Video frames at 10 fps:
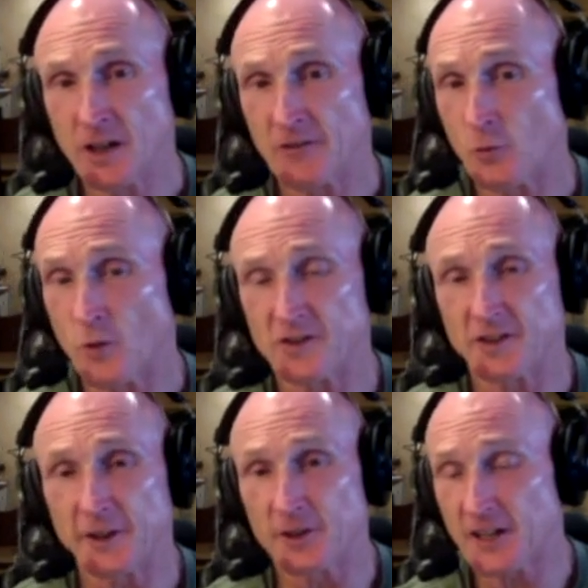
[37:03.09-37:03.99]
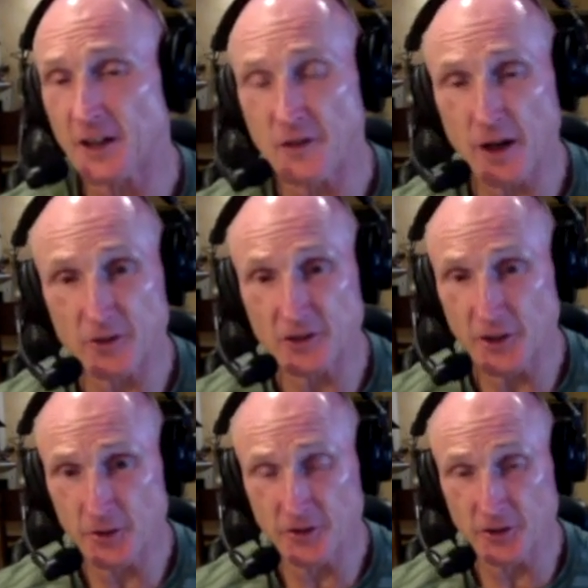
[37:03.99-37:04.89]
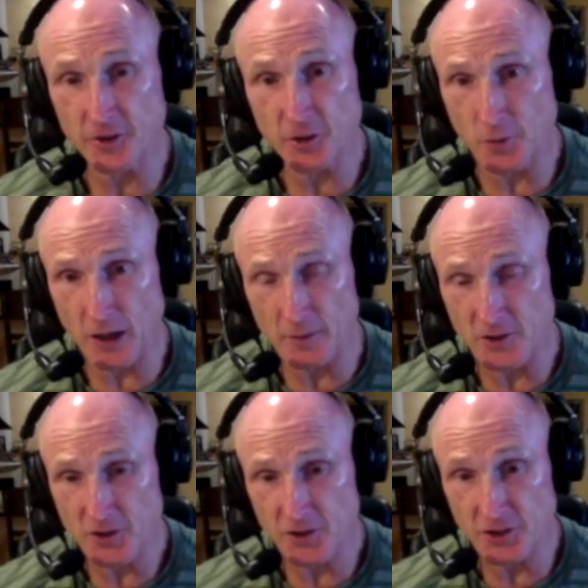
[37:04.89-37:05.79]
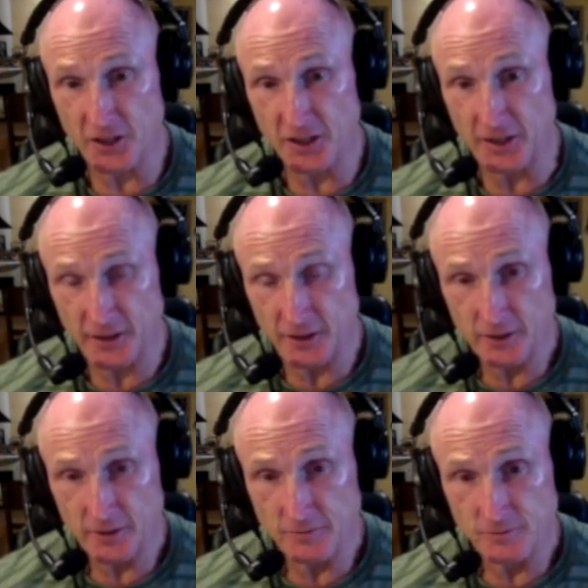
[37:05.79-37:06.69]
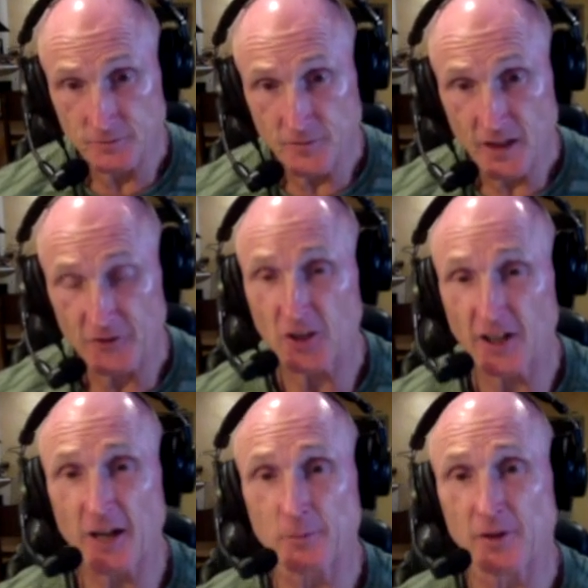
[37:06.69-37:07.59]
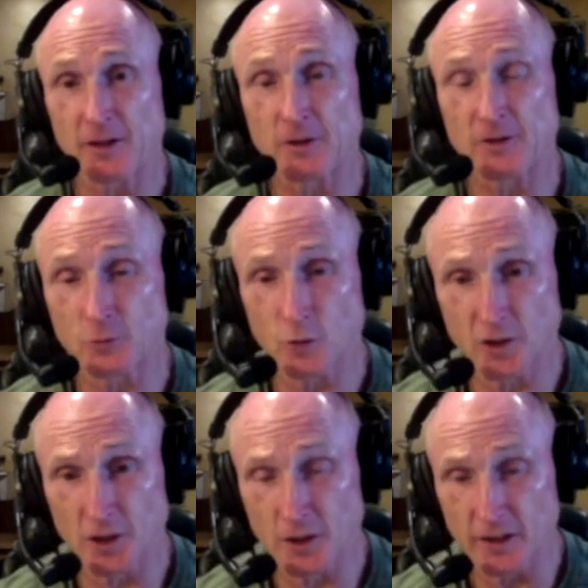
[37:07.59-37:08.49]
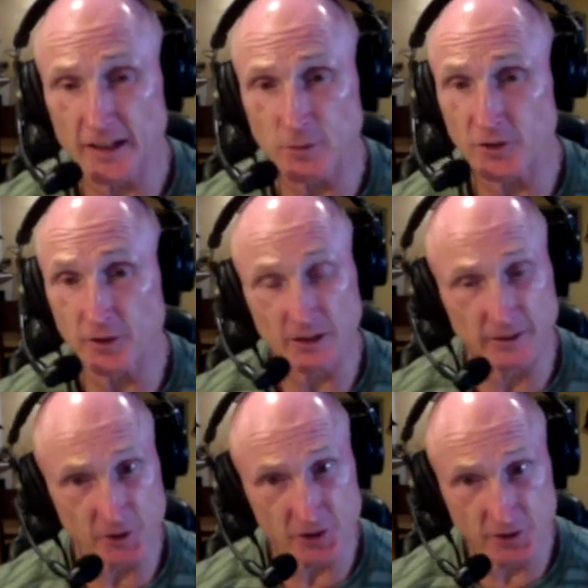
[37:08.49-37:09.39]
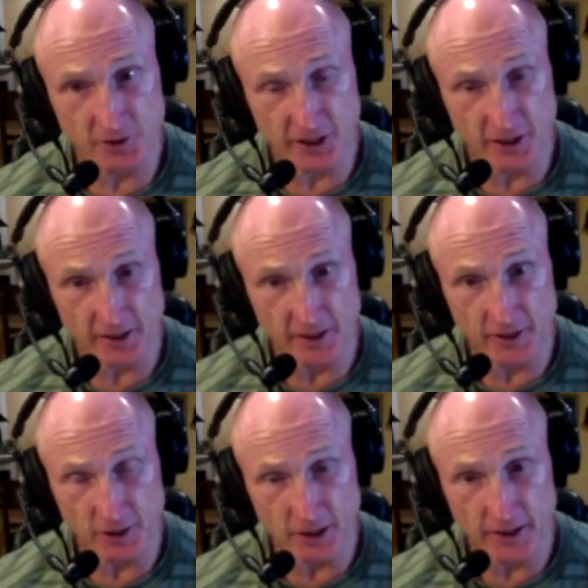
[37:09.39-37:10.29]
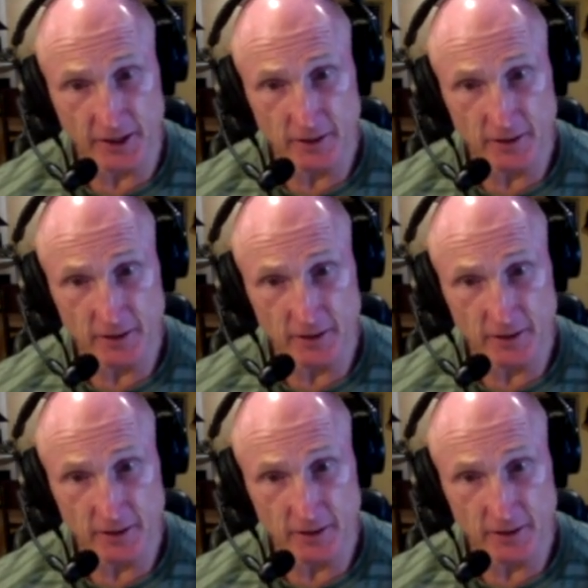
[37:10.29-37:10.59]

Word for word: If it wasn't here ten thousand years ago, you probably shouldn't eat it. If you can't pronounce a word on the label, your liver sure as hell ain't going to like it.